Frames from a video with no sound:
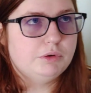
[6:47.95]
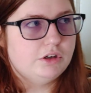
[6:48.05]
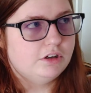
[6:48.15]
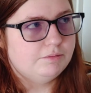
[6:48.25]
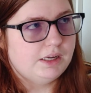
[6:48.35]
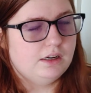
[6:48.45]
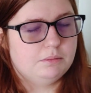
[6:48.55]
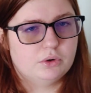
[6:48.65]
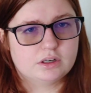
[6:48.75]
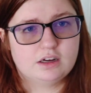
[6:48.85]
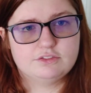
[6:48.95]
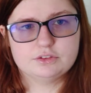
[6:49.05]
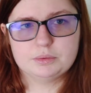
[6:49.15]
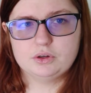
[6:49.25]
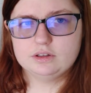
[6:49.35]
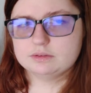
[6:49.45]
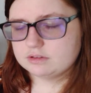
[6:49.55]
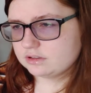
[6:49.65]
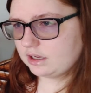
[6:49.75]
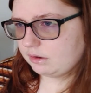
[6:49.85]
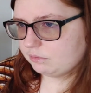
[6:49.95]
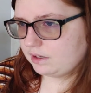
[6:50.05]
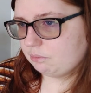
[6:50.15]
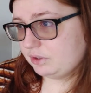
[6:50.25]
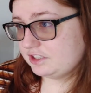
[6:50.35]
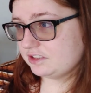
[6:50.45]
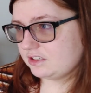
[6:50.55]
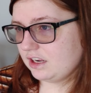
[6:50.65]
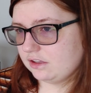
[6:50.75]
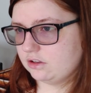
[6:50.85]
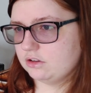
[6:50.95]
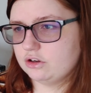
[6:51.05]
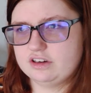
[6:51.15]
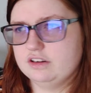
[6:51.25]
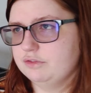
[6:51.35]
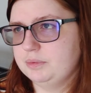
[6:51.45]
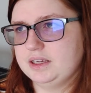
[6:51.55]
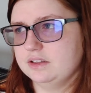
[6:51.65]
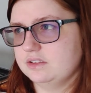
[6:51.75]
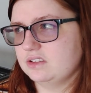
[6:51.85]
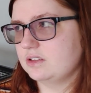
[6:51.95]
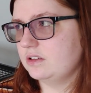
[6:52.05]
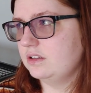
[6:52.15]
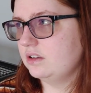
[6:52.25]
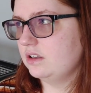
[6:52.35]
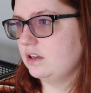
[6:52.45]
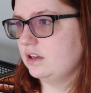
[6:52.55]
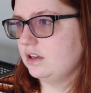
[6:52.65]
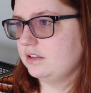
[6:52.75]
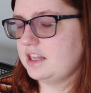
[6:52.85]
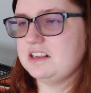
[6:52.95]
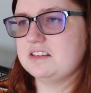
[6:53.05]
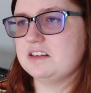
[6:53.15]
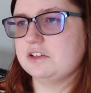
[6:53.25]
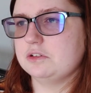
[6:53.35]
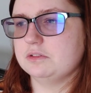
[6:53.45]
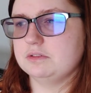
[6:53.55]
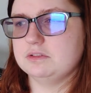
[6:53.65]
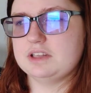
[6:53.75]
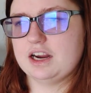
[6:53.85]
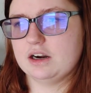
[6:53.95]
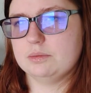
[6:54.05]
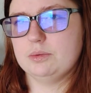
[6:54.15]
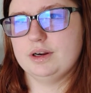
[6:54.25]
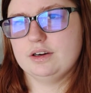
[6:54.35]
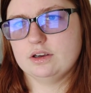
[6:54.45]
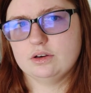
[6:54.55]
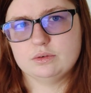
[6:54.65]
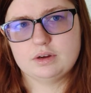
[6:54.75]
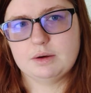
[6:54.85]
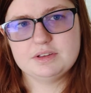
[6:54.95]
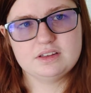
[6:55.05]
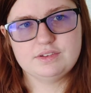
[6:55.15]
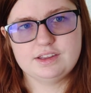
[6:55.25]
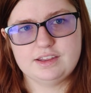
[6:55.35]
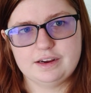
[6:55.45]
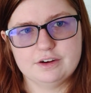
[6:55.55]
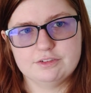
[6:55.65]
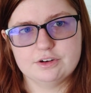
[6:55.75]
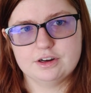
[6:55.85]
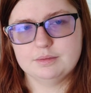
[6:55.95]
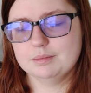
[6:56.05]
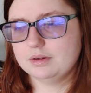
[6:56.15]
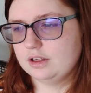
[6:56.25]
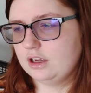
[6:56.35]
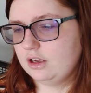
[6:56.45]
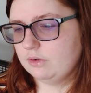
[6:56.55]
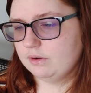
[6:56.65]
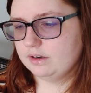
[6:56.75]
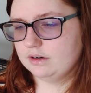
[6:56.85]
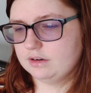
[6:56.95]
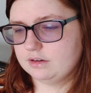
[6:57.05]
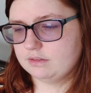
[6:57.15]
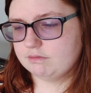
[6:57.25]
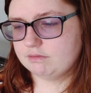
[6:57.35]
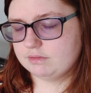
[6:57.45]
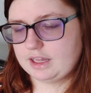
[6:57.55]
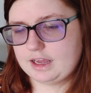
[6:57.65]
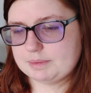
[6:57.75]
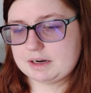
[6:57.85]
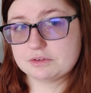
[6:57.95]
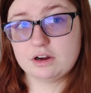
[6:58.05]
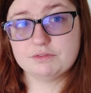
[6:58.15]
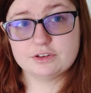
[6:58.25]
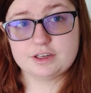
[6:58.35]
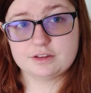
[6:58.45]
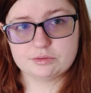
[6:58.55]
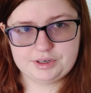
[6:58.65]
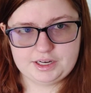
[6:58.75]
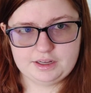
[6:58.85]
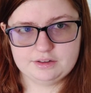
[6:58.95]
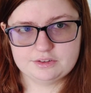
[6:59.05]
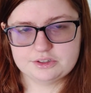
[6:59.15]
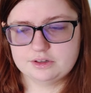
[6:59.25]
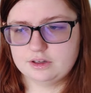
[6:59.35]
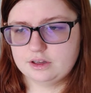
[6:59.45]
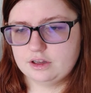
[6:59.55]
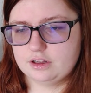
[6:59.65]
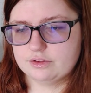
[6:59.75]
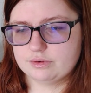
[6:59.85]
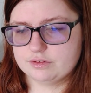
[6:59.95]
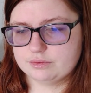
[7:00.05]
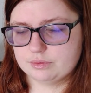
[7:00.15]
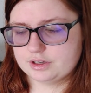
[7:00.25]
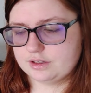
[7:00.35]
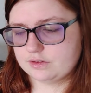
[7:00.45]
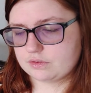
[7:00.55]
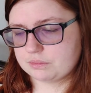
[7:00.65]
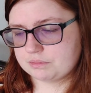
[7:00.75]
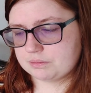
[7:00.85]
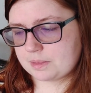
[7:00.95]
We could have made him more comfortable. I, I wish I could have because that is such a terrible way to go. I wasn't even there for him when when that happened. I was gone for like three days, three or four days.